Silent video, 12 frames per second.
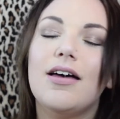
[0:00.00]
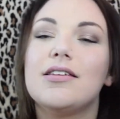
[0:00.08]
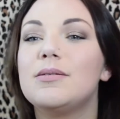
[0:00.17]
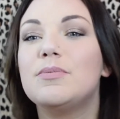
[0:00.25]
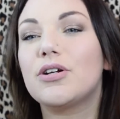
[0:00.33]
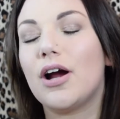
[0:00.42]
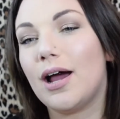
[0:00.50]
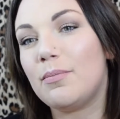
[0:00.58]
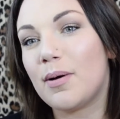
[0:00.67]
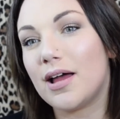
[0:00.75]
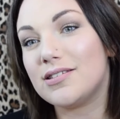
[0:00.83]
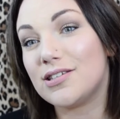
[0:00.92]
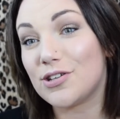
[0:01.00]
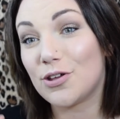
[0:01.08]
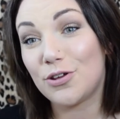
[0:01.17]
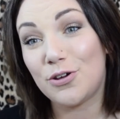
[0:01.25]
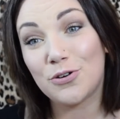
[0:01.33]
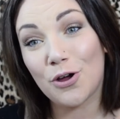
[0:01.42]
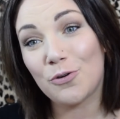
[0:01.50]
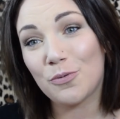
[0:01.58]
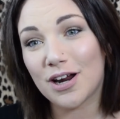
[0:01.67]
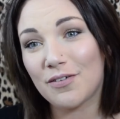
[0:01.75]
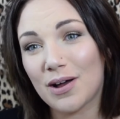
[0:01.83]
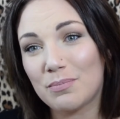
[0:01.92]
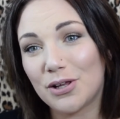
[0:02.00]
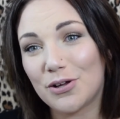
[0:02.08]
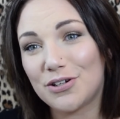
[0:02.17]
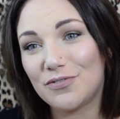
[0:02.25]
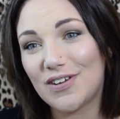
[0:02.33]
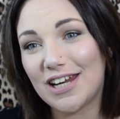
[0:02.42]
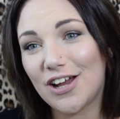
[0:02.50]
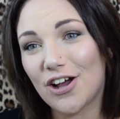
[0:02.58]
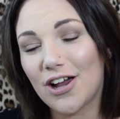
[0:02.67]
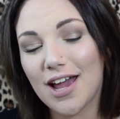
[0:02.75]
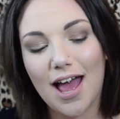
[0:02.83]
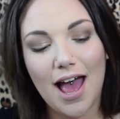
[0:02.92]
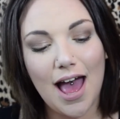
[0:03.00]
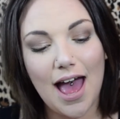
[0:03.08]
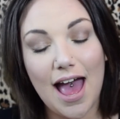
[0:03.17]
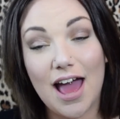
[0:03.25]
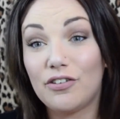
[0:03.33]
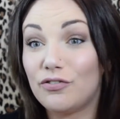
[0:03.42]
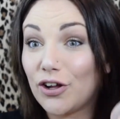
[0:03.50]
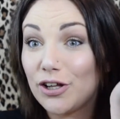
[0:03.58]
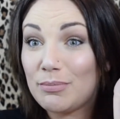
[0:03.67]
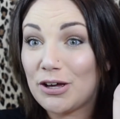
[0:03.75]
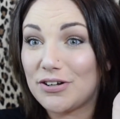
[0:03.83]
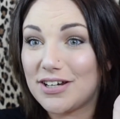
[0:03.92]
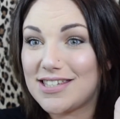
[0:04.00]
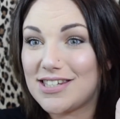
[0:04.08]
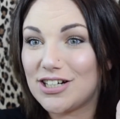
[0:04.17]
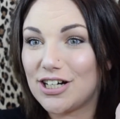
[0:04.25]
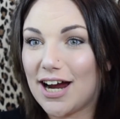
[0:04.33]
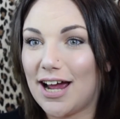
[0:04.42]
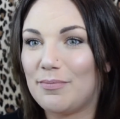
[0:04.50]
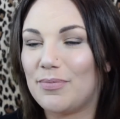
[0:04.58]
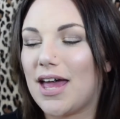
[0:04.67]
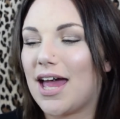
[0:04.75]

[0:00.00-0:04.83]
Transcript: subscribe button so that you know when I've uploaded a video, and follow me on Instagram.